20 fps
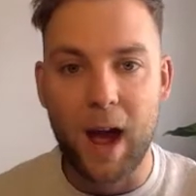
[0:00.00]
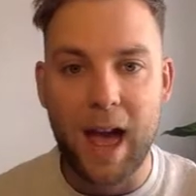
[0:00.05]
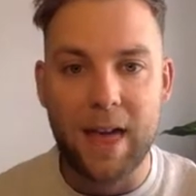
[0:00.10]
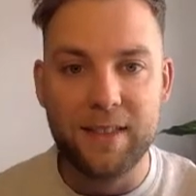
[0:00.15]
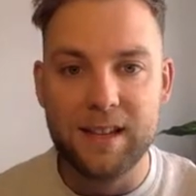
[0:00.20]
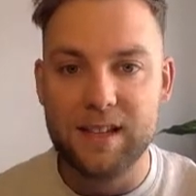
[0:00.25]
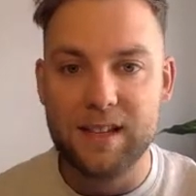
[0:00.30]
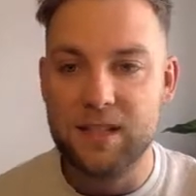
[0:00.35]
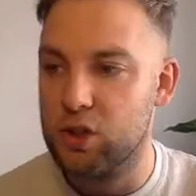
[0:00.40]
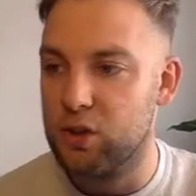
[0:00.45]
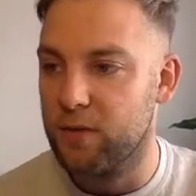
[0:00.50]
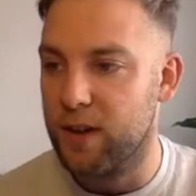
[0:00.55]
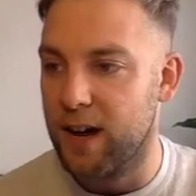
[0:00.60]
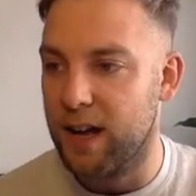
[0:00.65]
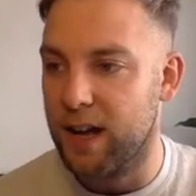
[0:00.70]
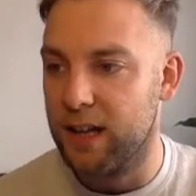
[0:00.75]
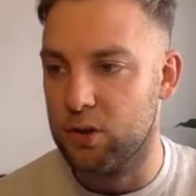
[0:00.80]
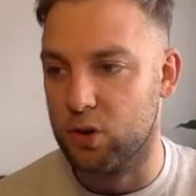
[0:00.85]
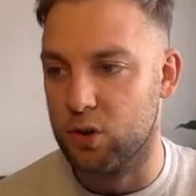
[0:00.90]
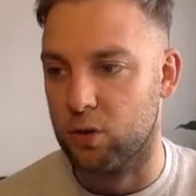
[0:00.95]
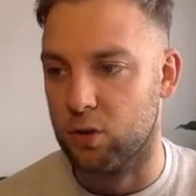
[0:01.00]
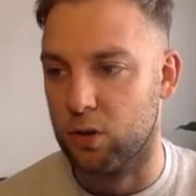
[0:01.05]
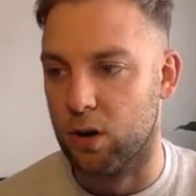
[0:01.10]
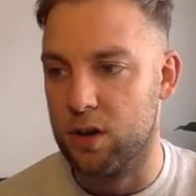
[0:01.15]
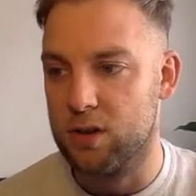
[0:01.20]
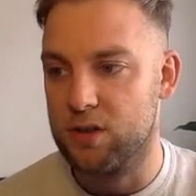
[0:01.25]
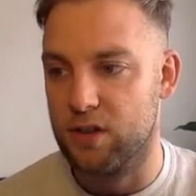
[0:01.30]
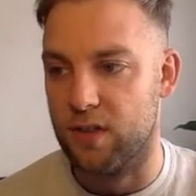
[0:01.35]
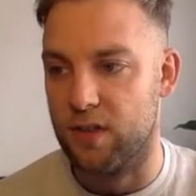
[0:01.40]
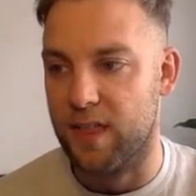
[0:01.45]
these two values cross,
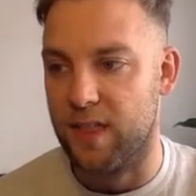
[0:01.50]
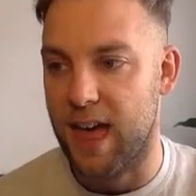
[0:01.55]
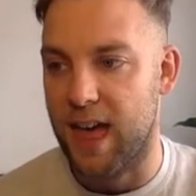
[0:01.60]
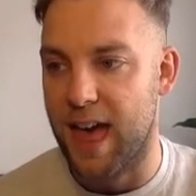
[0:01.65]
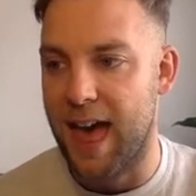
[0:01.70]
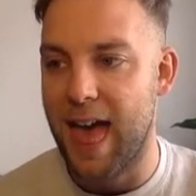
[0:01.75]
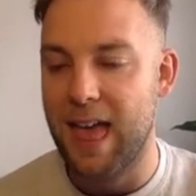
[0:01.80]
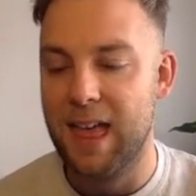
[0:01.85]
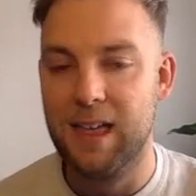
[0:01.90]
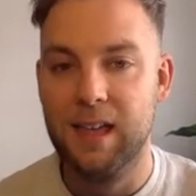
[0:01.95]
so there,